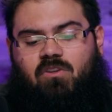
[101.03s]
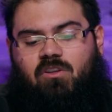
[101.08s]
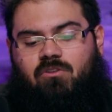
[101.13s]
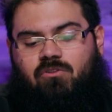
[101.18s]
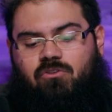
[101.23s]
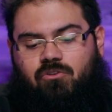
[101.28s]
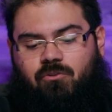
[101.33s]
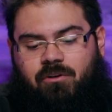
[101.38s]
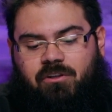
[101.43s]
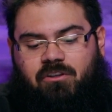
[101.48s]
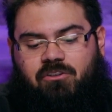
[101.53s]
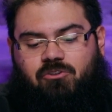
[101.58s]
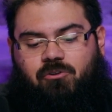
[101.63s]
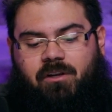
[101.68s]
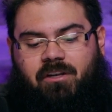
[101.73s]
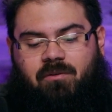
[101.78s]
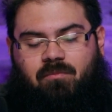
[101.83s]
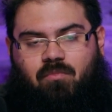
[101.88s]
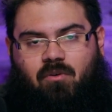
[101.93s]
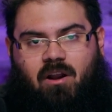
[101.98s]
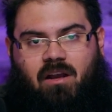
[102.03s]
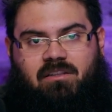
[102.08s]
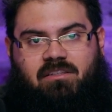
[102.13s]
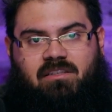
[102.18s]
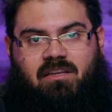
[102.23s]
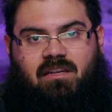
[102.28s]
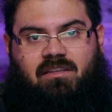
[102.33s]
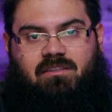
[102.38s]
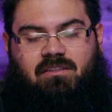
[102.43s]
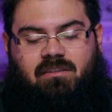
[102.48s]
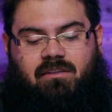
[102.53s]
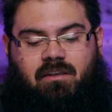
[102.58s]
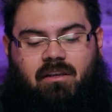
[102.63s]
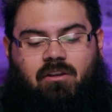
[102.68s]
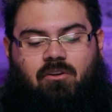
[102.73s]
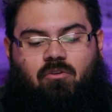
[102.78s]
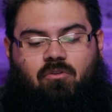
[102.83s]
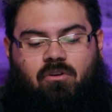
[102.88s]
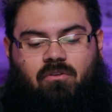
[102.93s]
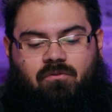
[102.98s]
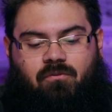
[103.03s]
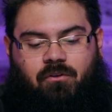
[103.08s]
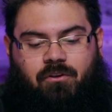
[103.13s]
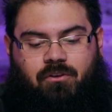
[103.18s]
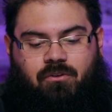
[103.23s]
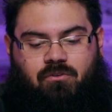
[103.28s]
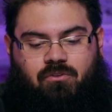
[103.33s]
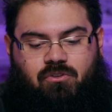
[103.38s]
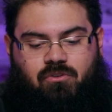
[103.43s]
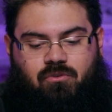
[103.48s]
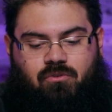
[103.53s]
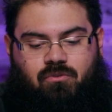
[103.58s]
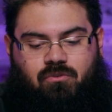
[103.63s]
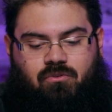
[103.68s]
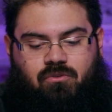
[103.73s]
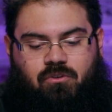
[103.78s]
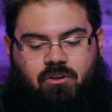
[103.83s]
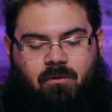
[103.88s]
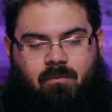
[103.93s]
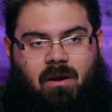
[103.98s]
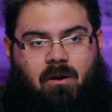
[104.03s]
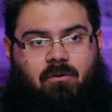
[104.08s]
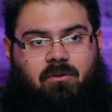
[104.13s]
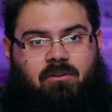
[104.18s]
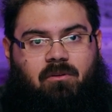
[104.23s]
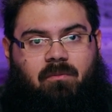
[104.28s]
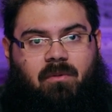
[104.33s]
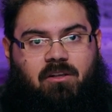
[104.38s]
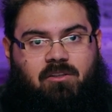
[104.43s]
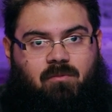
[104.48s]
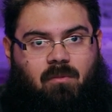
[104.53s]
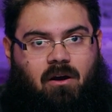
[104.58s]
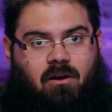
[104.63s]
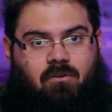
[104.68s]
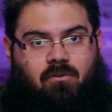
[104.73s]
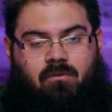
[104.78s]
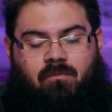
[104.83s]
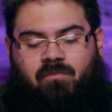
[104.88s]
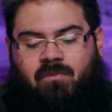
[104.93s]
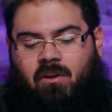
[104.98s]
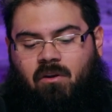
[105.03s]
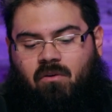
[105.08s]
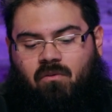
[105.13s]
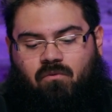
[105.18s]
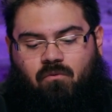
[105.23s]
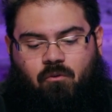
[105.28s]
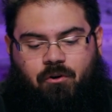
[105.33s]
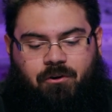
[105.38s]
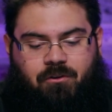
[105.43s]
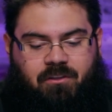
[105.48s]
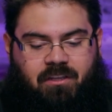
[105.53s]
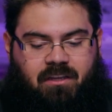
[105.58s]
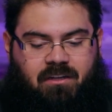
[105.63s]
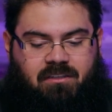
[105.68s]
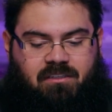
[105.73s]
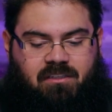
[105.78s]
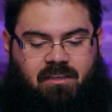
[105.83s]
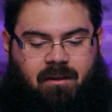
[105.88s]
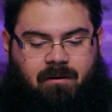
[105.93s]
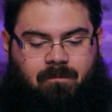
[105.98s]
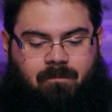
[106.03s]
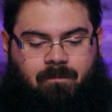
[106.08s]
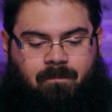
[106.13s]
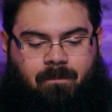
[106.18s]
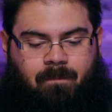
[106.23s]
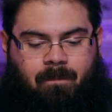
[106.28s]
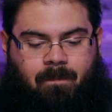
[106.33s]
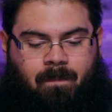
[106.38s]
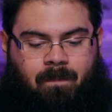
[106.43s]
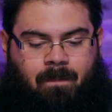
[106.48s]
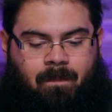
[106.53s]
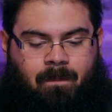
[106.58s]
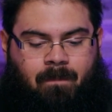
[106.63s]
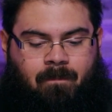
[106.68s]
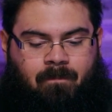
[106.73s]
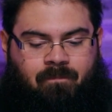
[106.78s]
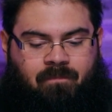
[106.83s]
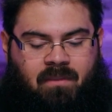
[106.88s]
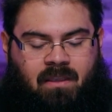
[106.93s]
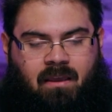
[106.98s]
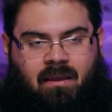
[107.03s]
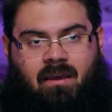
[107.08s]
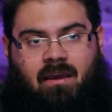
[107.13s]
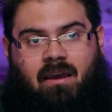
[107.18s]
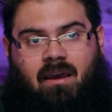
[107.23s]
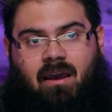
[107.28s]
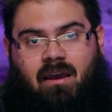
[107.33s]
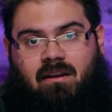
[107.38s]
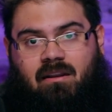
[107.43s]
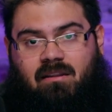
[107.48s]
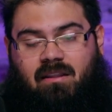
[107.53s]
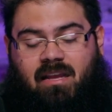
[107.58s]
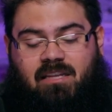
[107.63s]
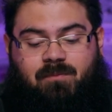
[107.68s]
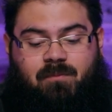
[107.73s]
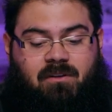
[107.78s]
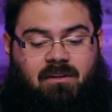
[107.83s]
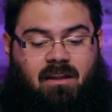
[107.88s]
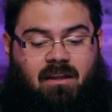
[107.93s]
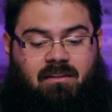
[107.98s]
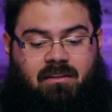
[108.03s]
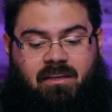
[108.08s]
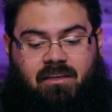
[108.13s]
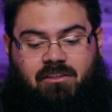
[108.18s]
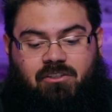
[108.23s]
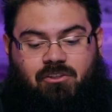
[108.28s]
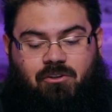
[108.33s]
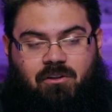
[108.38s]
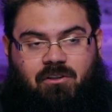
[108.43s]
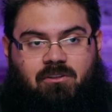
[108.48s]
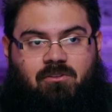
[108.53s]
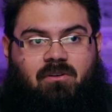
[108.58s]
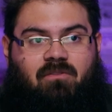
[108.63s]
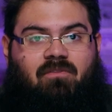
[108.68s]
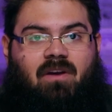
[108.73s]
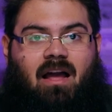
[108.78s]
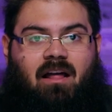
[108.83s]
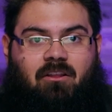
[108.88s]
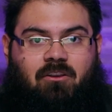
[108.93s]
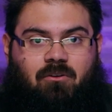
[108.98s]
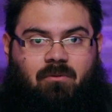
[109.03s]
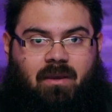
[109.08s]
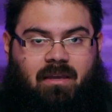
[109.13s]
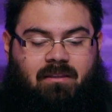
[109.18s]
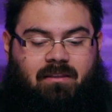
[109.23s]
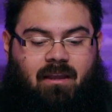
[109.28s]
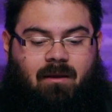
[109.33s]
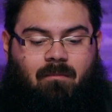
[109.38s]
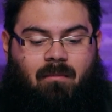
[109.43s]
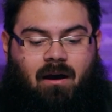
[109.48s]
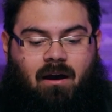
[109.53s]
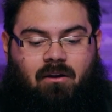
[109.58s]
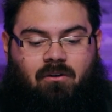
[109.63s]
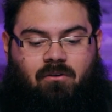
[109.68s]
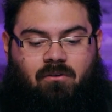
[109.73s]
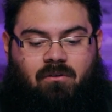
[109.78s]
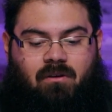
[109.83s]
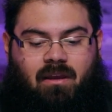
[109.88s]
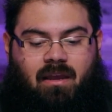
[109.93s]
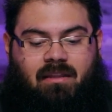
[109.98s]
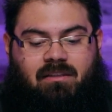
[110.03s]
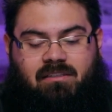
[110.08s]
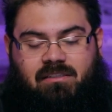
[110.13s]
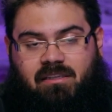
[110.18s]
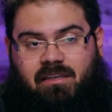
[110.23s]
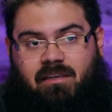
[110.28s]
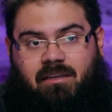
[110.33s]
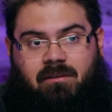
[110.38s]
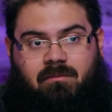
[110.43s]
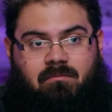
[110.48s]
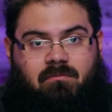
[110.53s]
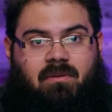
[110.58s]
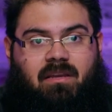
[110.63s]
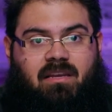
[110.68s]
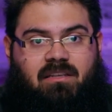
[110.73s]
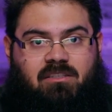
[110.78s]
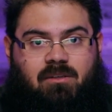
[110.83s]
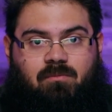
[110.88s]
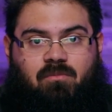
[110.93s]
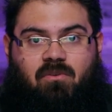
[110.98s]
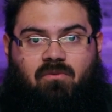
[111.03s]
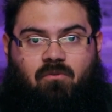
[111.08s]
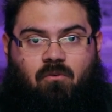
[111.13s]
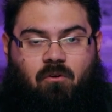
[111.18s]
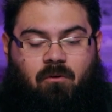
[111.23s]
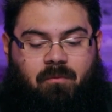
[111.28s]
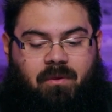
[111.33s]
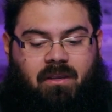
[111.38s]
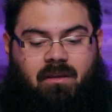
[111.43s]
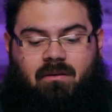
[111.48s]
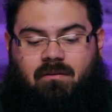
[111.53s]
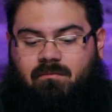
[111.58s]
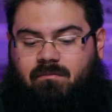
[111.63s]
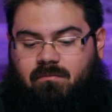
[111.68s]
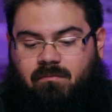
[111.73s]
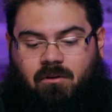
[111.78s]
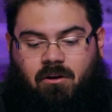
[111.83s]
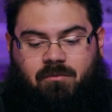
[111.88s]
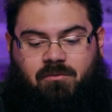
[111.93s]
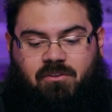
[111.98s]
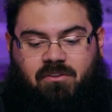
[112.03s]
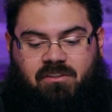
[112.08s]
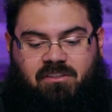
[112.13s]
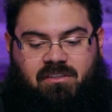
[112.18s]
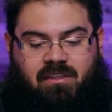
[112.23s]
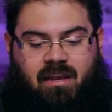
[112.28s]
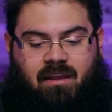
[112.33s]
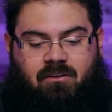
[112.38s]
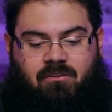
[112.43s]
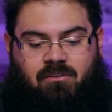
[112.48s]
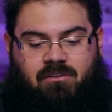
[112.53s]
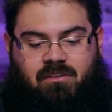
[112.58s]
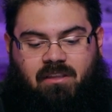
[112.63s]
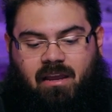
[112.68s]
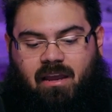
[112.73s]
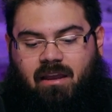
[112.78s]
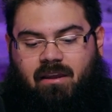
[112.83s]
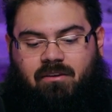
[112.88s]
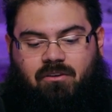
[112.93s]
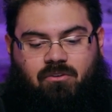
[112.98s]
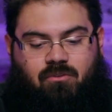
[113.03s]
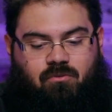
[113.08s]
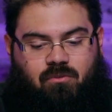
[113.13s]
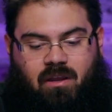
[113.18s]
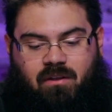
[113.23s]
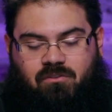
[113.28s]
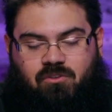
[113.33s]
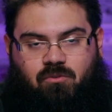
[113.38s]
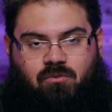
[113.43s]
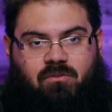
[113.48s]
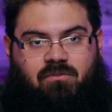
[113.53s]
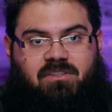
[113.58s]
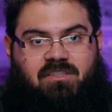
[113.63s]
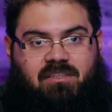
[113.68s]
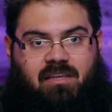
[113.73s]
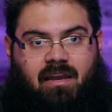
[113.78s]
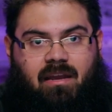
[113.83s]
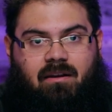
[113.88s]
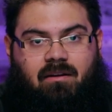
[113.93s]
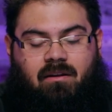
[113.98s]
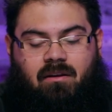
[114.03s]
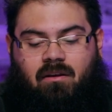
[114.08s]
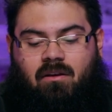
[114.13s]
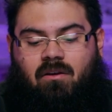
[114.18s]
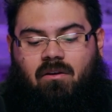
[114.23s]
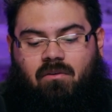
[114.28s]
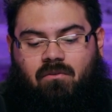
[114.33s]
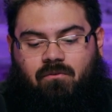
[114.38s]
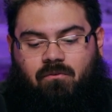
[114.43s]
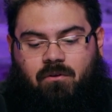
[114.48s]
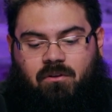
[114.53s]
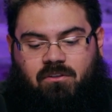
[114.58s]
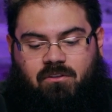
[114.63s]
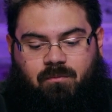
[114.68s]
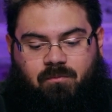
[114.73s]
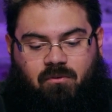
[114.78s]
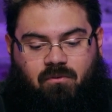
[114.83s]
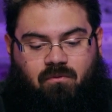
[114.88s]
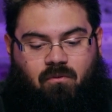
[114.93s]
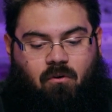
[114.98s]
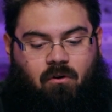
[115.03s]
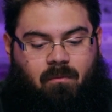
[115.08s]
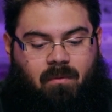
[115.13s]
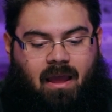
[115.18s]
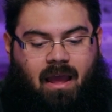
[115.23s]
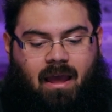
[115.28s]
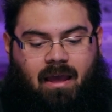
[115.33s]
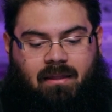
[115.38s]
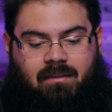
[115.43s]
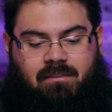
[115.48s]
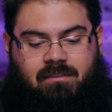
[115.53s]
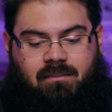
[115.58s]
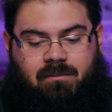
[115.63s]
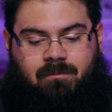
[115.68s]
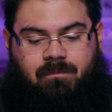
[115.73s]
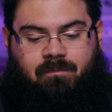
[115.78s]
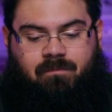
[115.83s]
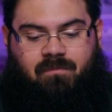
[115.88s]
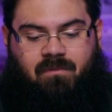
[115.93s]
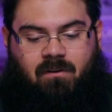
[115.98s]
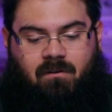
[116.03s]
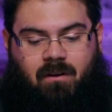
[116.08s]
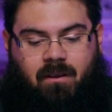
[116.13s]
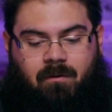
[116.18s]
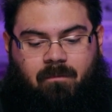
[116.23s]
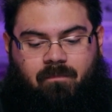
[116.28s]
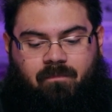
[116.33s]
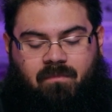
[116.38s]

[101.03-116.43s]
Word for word: during the training process in order for you to, to come out with the best model for your data set. And then last but not least, you need to evaluate that model and see is it performing up to the standards that you have sort of set for it to perform at, right?